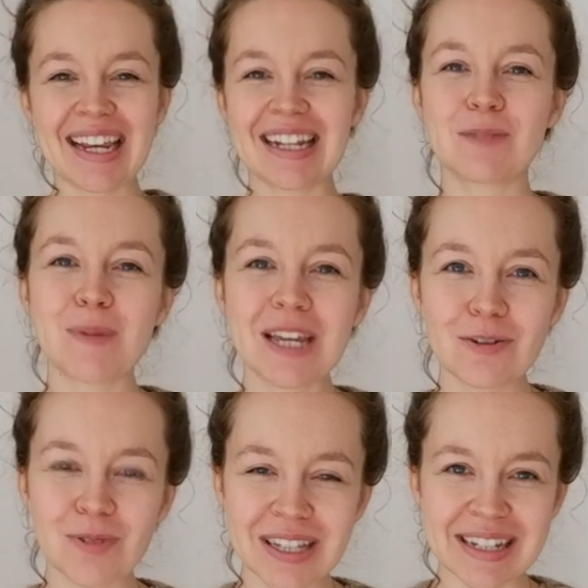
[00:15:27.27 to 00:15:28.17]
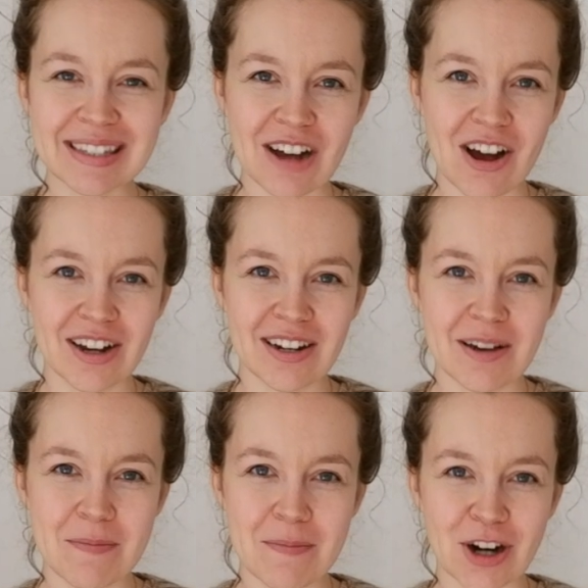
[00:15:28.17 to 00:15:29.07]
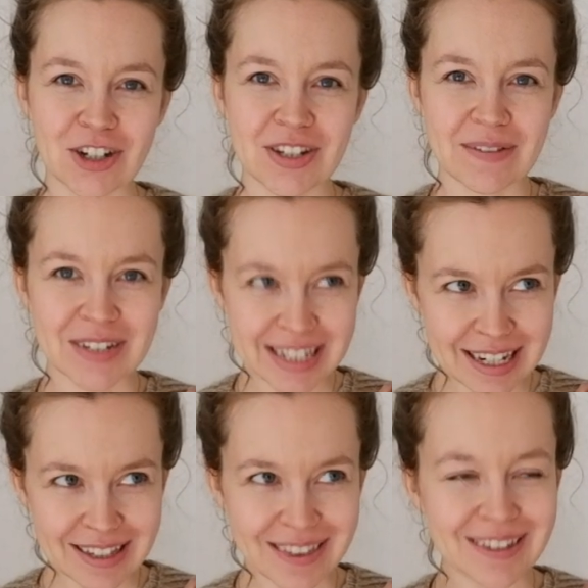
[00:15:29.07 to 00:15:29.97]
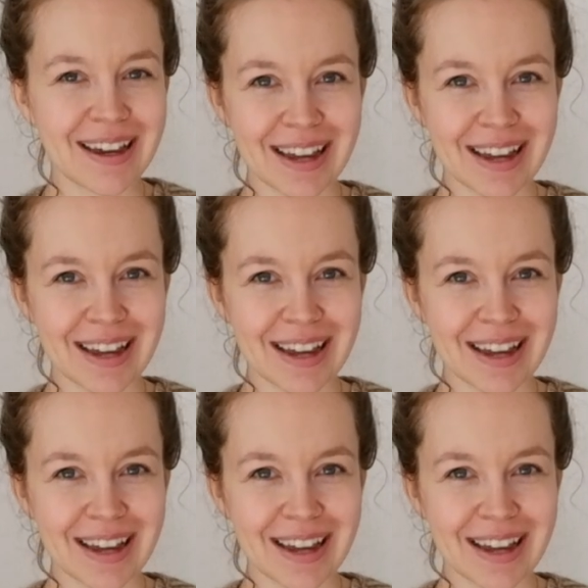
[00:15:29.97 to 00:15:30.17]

it is being released on March 17th,